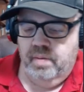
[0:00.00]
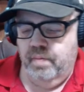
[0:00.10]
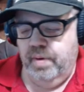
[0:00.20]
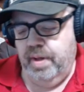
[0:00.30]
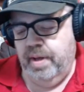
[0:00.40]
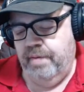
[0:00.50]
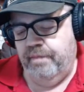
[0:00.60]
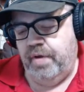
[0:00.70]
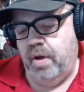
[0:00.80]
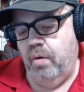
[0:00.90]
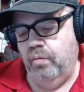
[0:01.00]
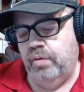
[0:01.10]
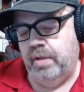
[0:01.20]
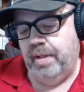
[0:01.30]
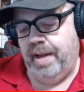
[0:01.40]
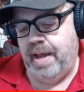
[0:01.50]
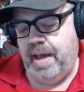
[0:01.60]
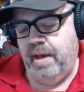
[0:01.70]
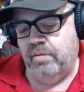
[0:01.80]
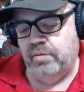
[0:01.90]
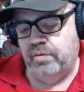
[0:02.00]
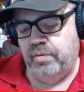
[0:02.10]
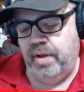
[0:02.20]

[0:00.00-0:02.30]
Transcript: We have Colton Cowser